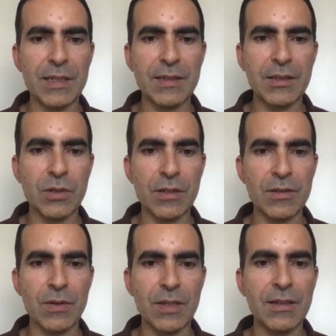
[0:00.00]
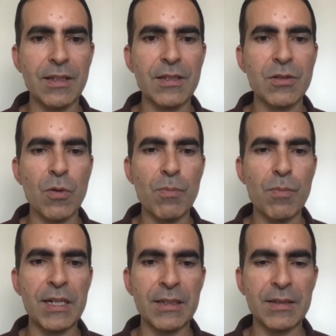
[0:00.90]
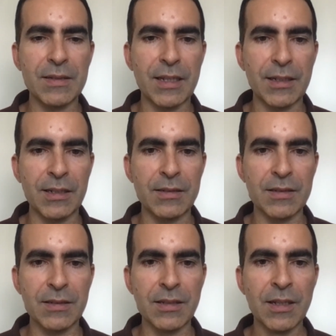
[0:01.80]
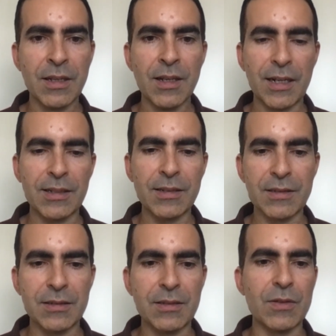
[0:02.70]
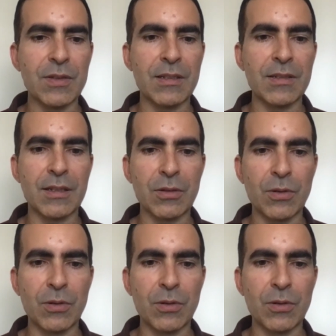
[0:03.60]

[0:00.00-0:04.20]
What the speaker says: etc., so that there is no bias against it, in the sense that,